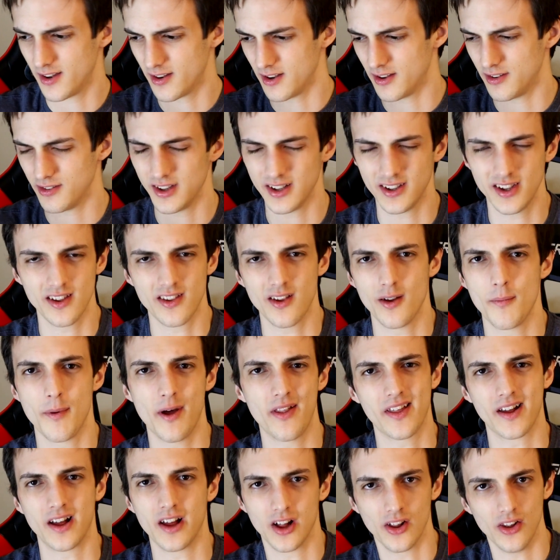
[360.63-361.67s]
they said something about
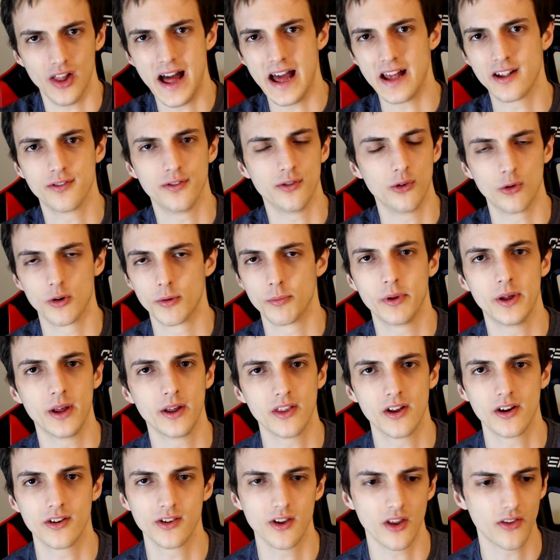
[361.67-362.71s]
like a glass floor being
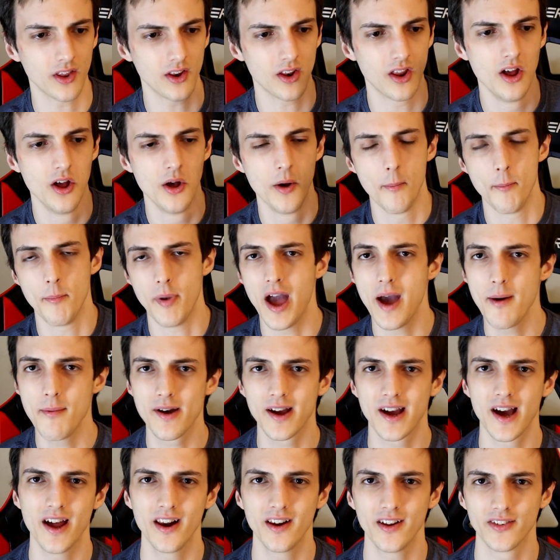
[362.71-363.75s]
there or something.
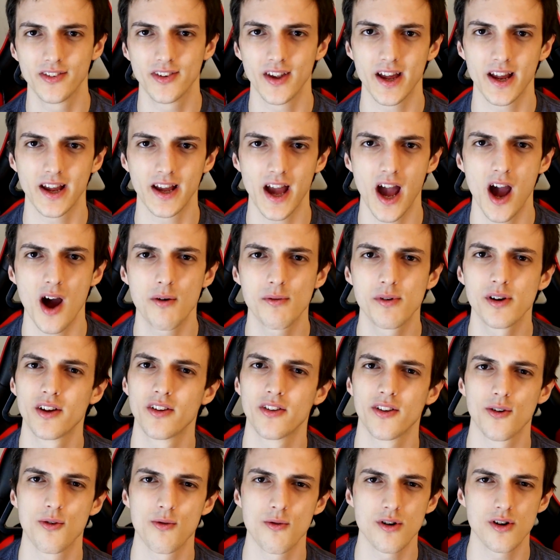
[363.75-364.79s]
Batman kind of is like cowering
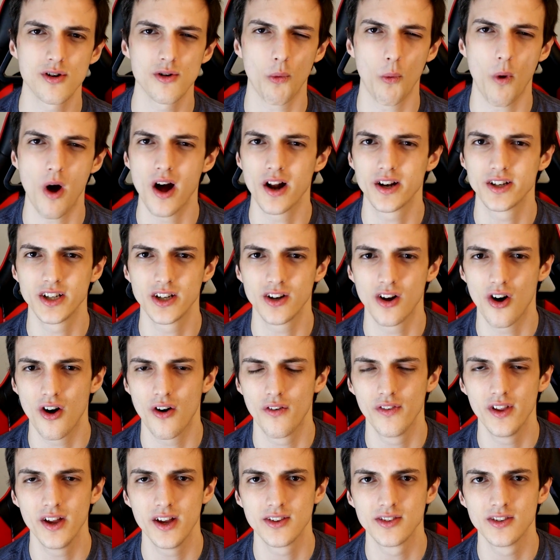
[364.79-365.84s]
in the corner watching
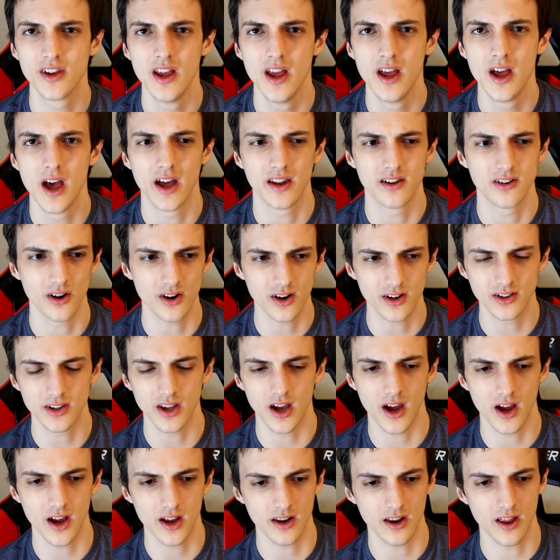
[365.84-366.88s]
all this.
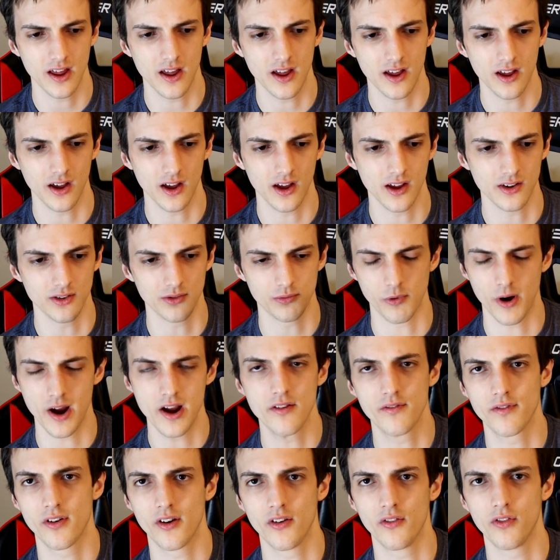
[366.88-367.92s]
Darkseid is right
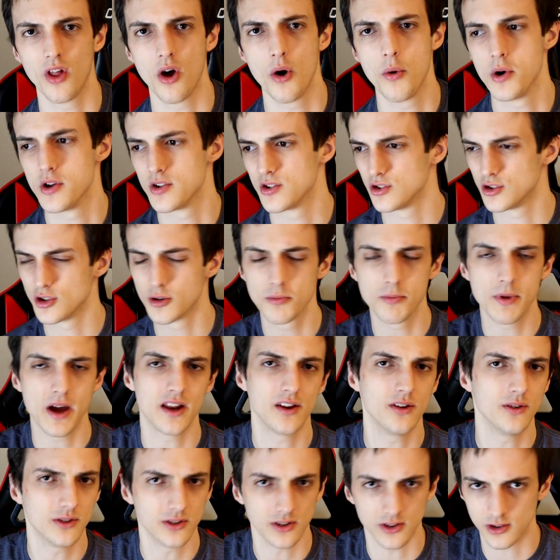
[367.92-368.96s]
in front of Lois.
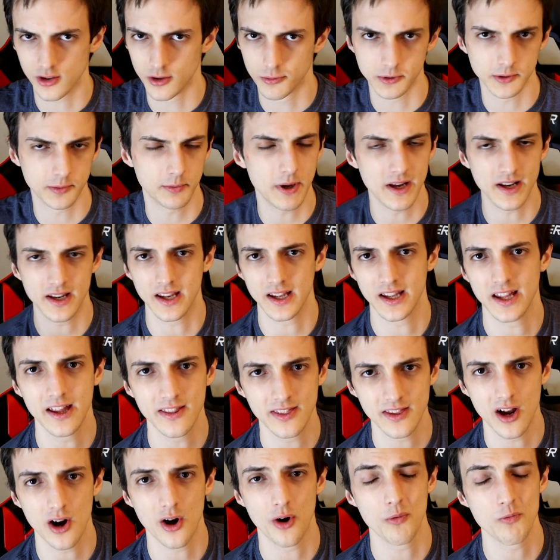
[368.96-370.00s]
Superman uses his super speed to
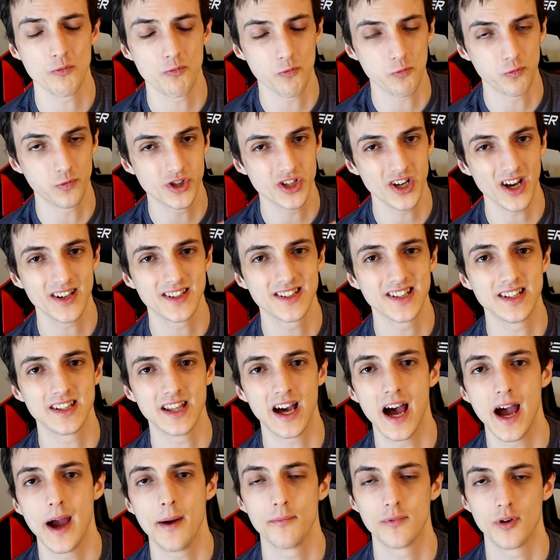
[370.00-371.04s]
get there just in
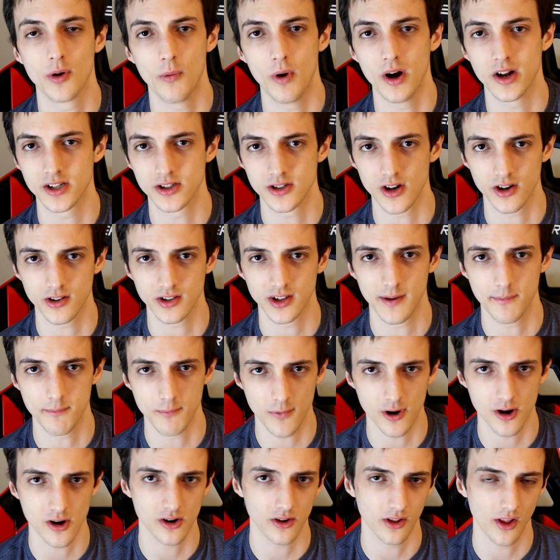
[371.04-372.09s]
time to watch Darkseid
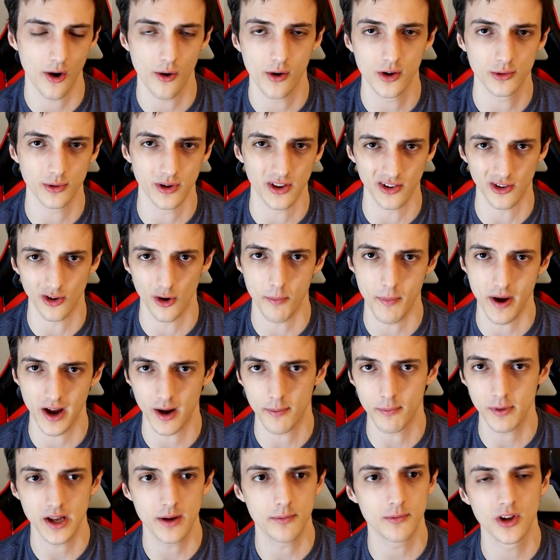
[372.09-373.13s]
murder Lois with his Omega
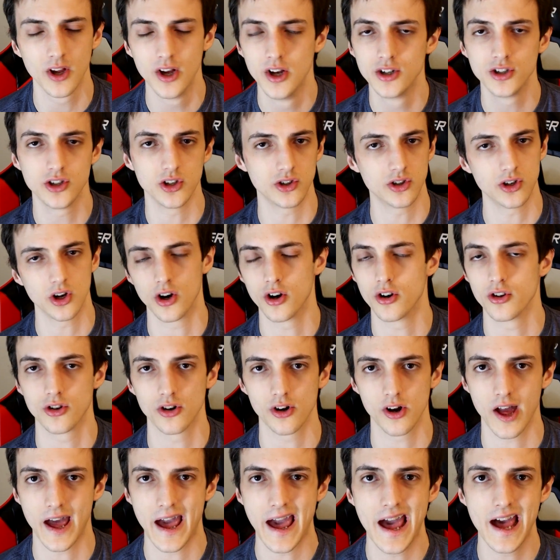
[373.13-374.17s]
beams, just turns her
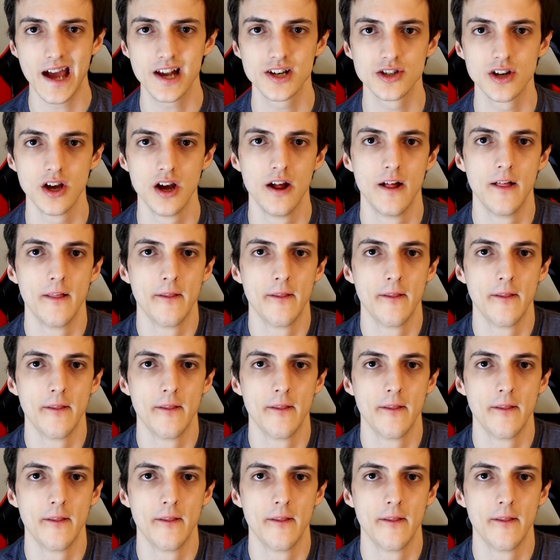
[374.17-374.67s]
to ash.